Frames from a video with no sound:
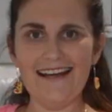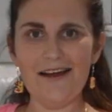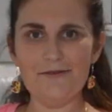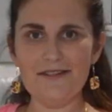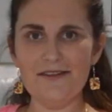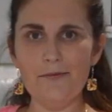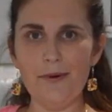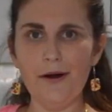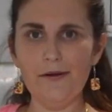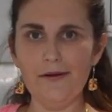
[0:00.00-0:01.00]
now it's in the
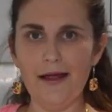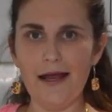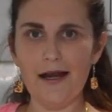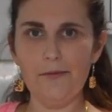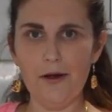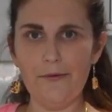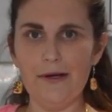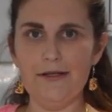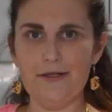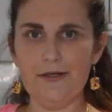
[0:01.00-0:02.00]
bowl and I'm
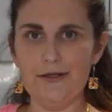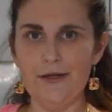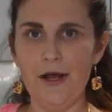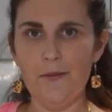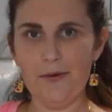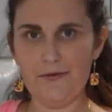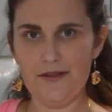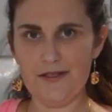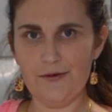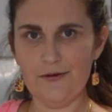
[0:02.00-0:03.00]
going to put the
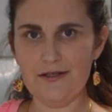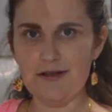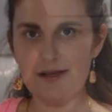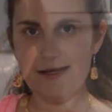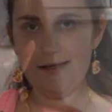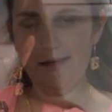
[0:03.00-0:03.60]
sauce in it.